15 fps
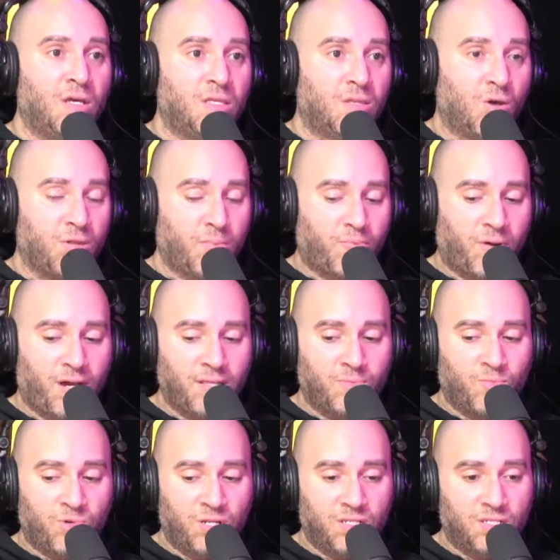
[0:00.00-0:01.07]
The only problem
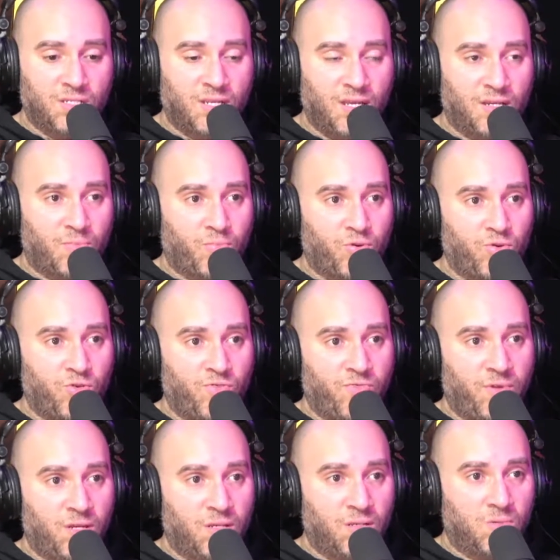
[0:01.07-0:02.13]
where this is getting approved,
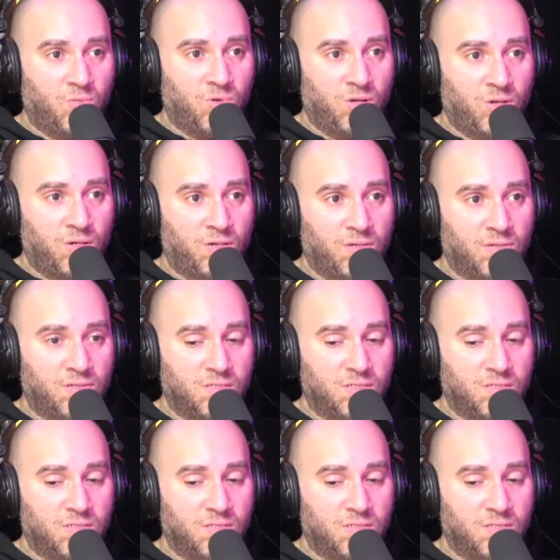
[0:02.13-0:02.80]
where they're